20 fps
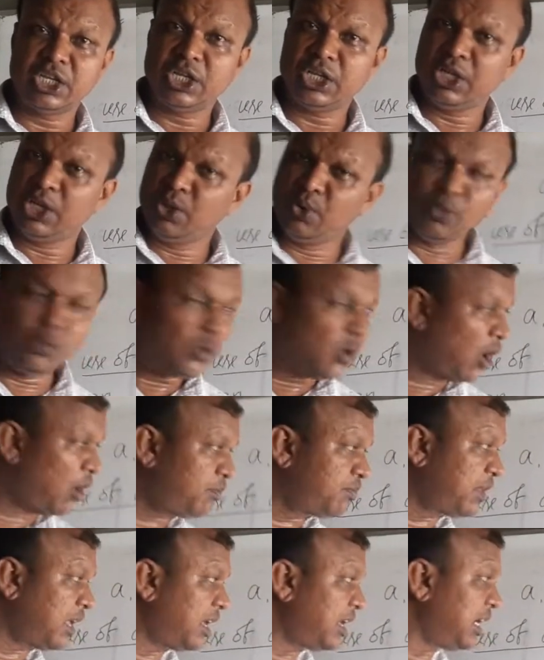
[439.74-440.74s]
u of
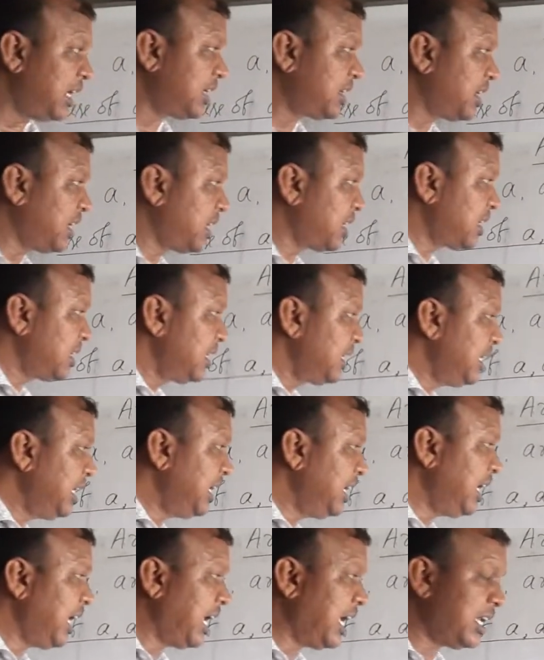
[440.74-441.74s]
the letter e
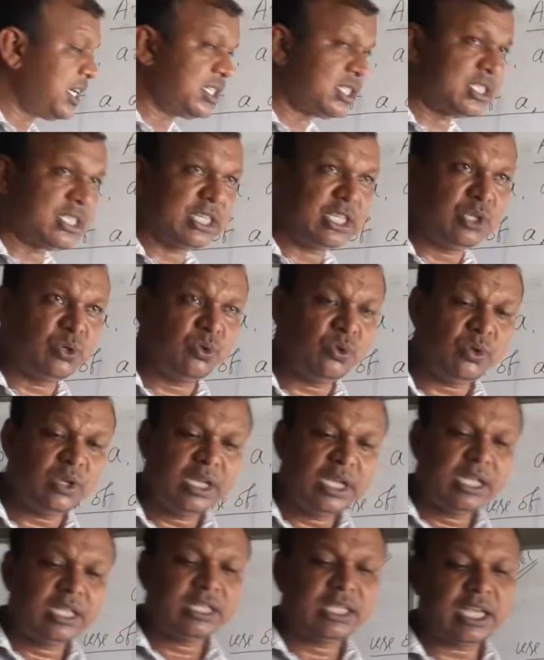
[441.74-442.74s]
and u,
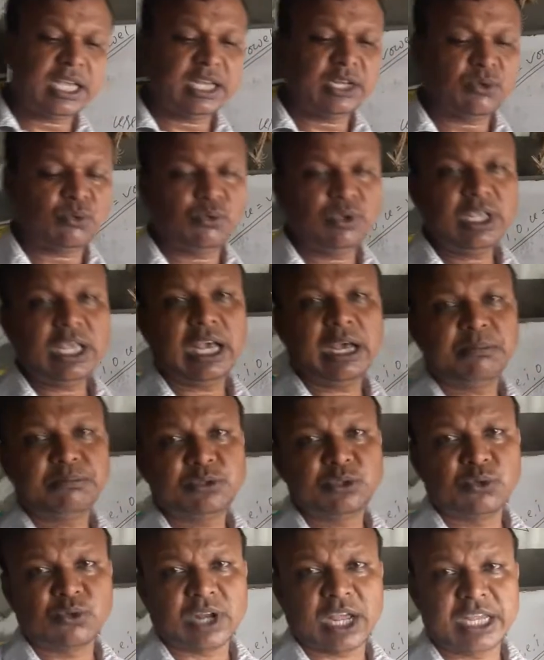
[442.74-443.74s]
then we have to
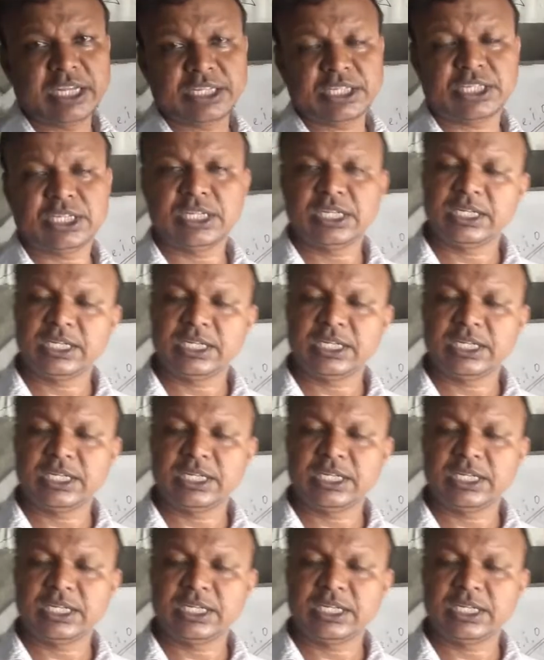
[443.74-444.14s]
write